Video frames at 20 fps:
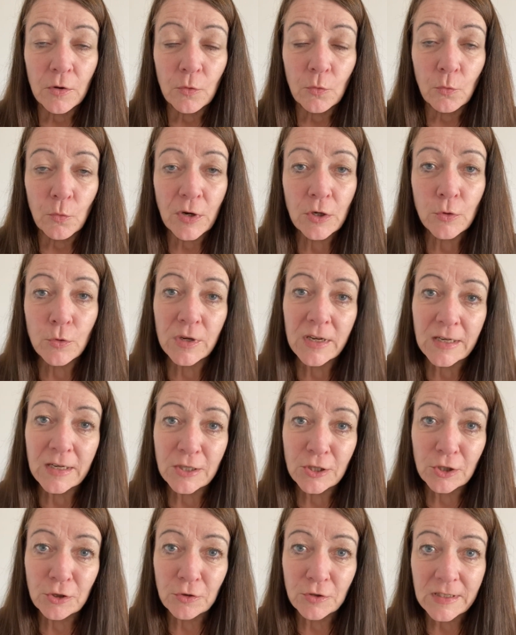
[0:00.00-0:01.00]
when you get
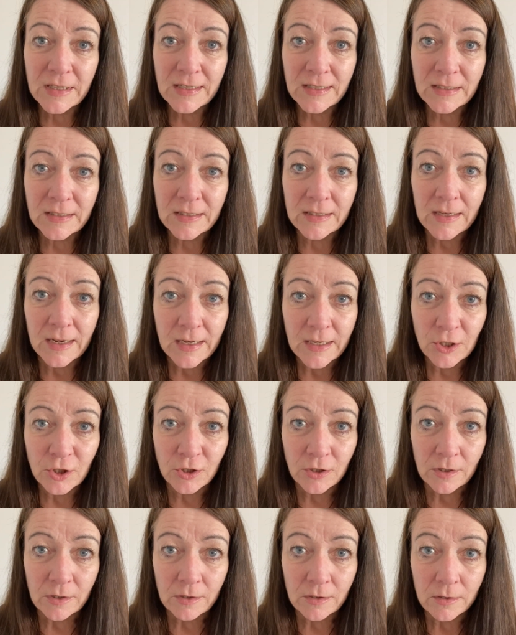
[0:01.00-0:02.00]
to your
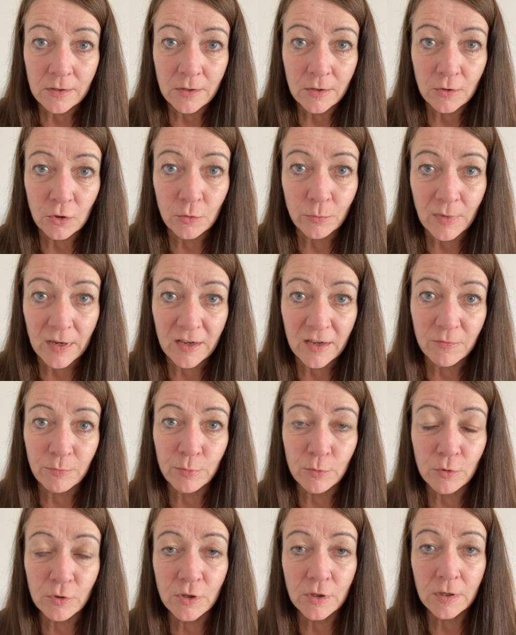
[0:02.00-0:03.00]
destination that you may have
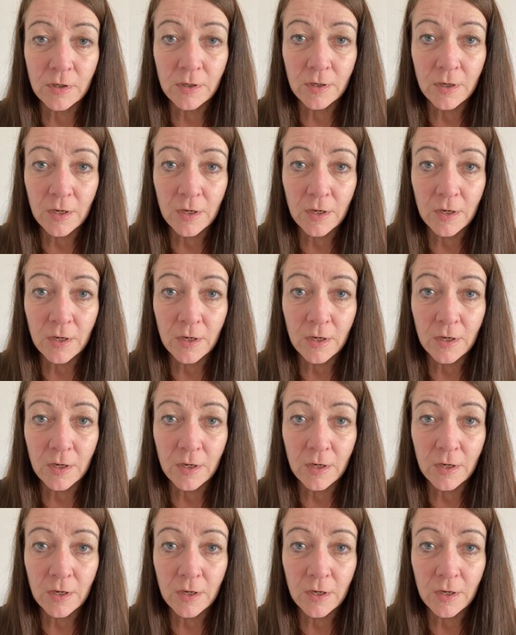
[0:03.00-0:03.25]
booked